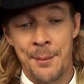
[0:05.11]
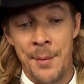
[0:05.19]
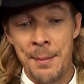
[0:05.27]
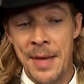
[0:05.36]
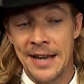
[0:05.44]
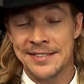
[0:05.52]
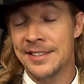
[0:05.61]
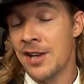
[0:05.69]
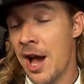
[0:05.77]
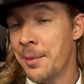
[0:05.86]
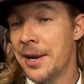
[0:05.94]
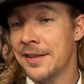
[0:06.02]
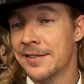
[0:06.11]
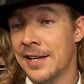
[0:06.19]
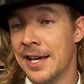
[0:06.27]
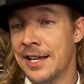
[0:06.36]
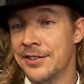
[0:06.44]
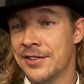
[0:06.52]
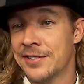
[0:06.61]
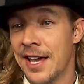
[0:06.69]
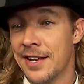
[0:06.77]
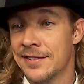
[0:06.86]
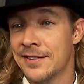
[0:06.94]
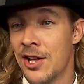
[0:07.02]
I'm not actually nominated tonight. I just
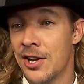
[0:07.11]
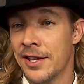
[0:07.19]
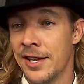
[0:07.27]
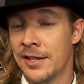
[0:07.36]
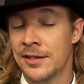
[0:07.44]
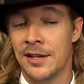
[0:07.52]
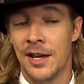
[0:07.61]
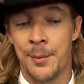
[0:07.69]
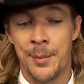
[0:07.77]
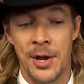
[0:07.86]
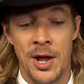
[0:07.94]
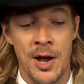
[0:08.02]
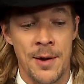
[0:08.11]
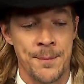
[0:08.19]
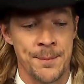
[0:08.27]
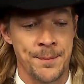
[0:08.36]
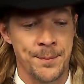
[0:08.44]
kind of snuck in, but um,